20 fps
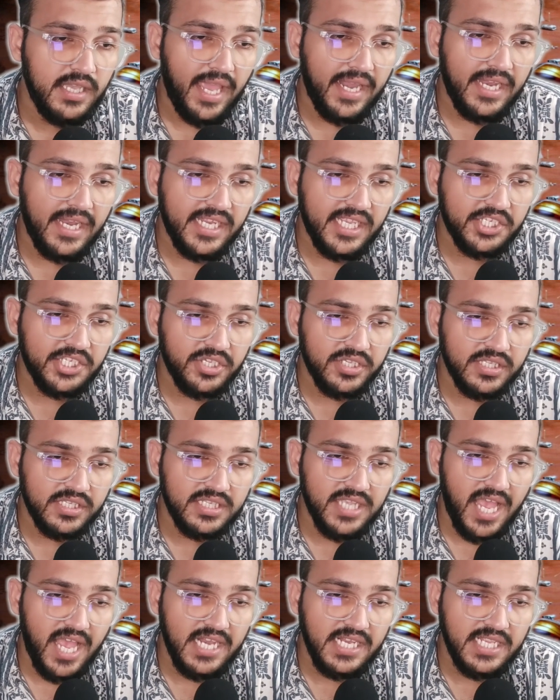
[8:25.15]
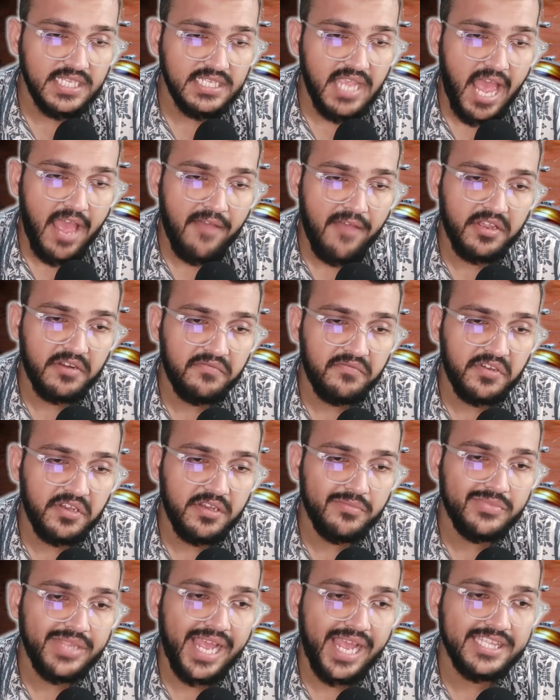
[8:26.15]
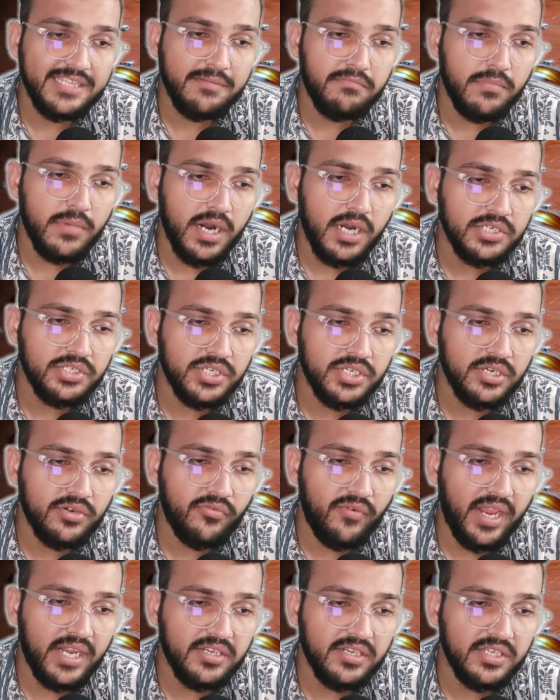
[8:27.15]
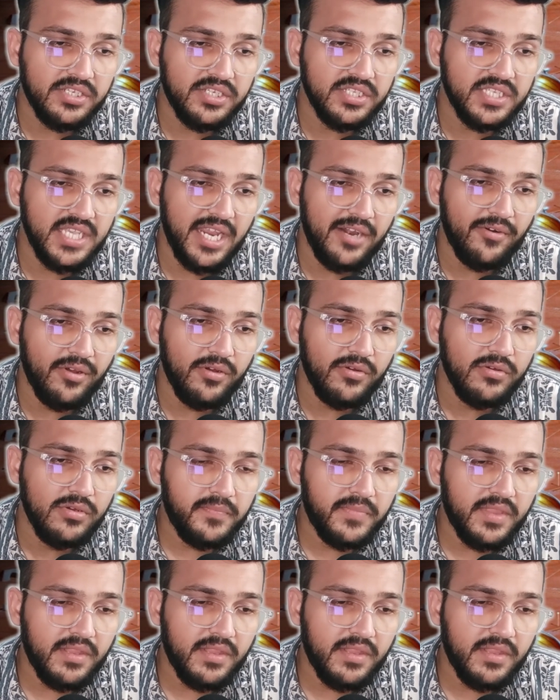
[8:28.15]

In addition, scientists have confirmed that the Martian crater Jezero